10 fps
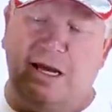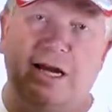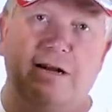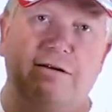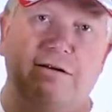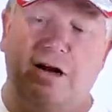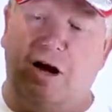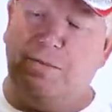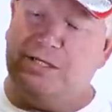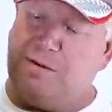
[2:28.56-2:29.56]
and, you know,
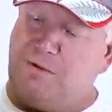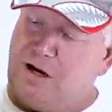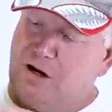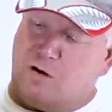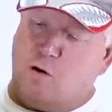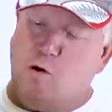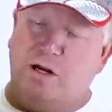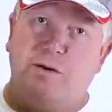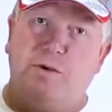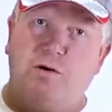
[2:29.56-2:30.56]
opens up like an
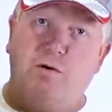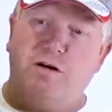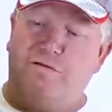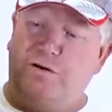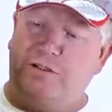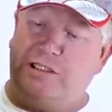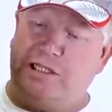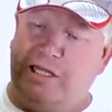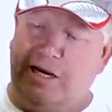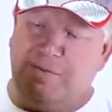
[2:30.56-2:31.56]
accordion with all your filters
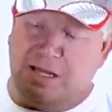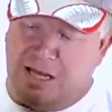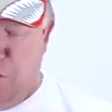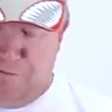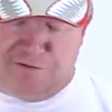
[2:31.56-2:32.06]
in there. What